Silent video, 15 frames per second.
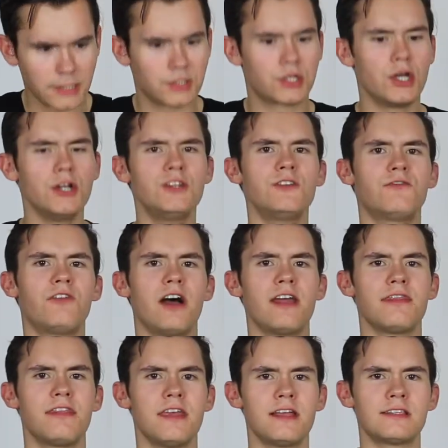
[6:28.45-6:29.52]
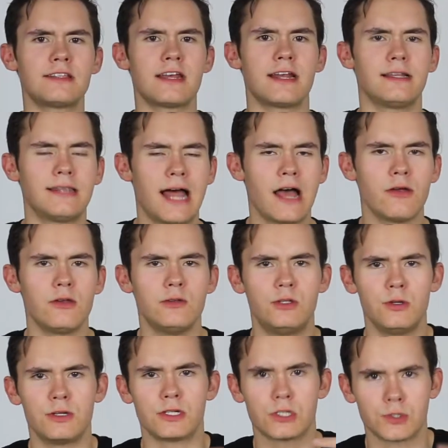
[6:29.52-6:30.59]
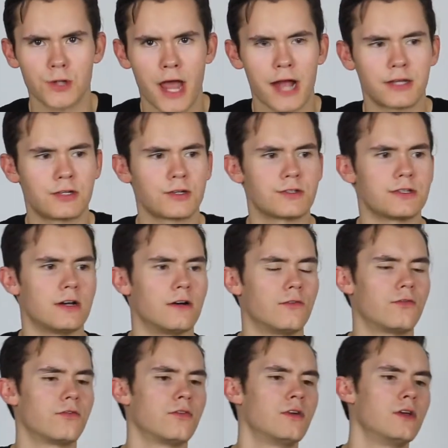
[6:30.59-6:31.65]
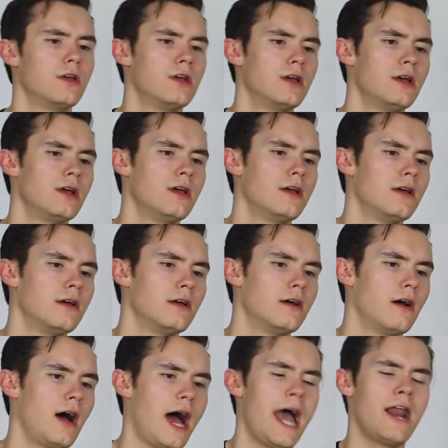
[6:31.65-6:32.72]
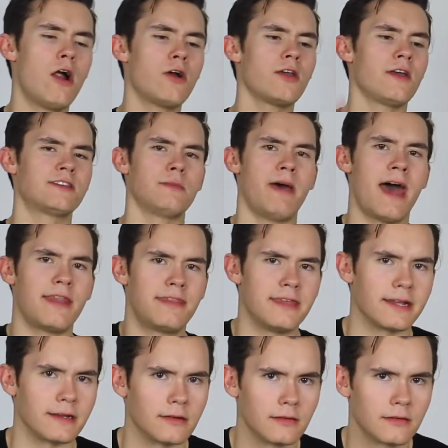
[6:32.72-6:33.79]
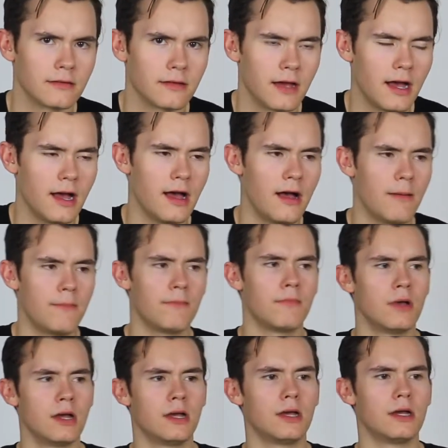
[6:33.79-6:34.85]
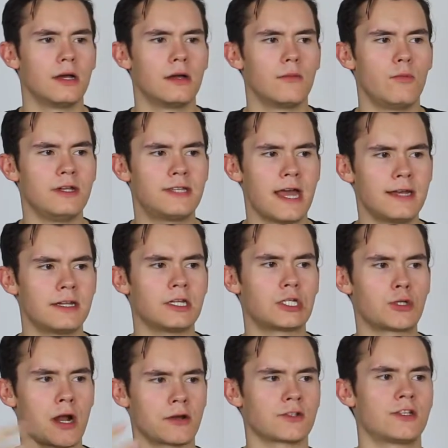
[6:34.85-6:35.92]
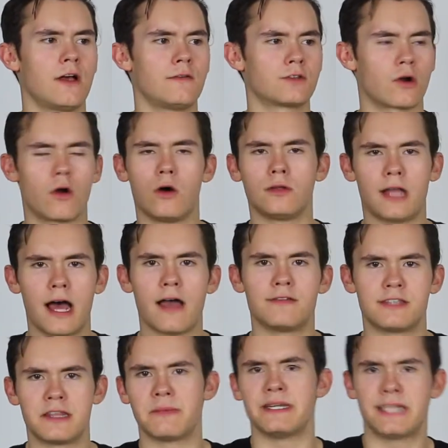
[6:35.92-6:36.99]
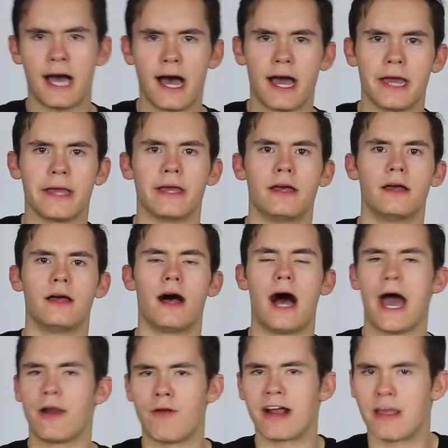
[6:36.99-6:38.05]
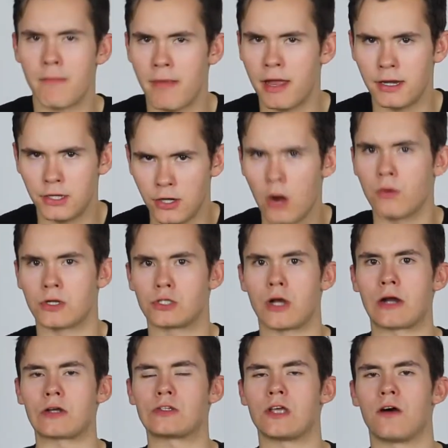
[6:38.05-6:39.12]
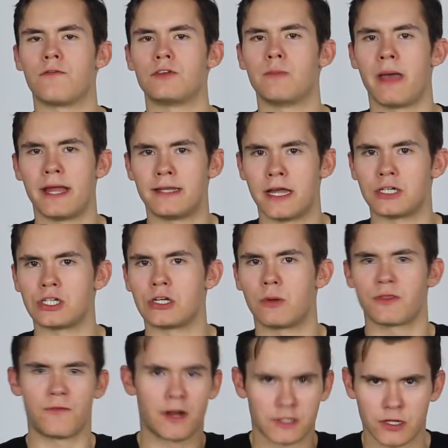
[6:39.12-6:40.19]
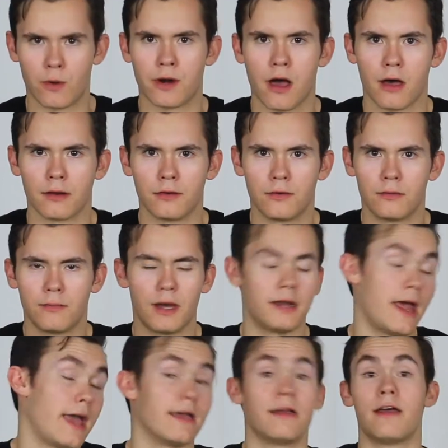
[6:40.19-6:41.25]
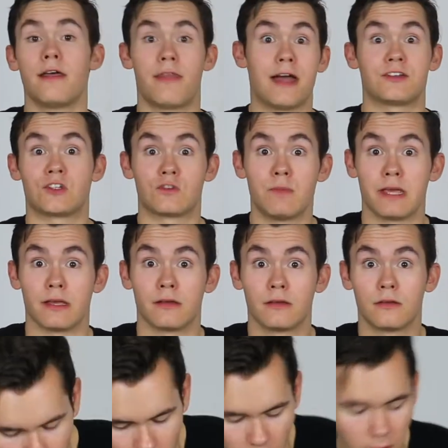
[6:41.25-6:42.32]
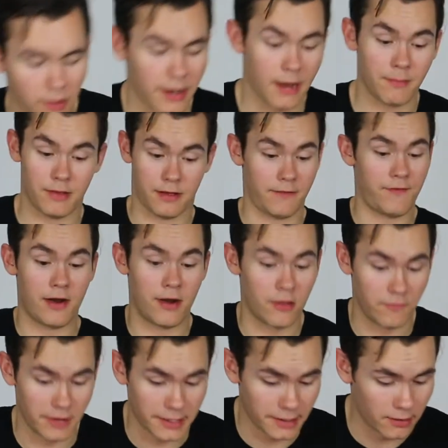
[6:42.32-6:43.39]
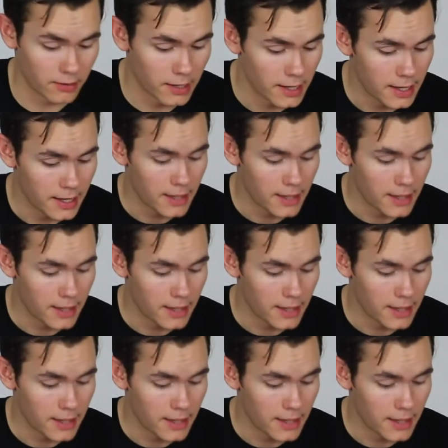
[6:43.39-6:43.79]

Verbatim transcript: It's good to find things that allow you to distract yourself. I'd argue that's a bad thing. Um, we tend to distract ourselves our whole lives and then we die. I'd recommend you don't distract yourself and you pay attention to what the fuck's going on. But hey, that's just me. Alright, um, I found another video.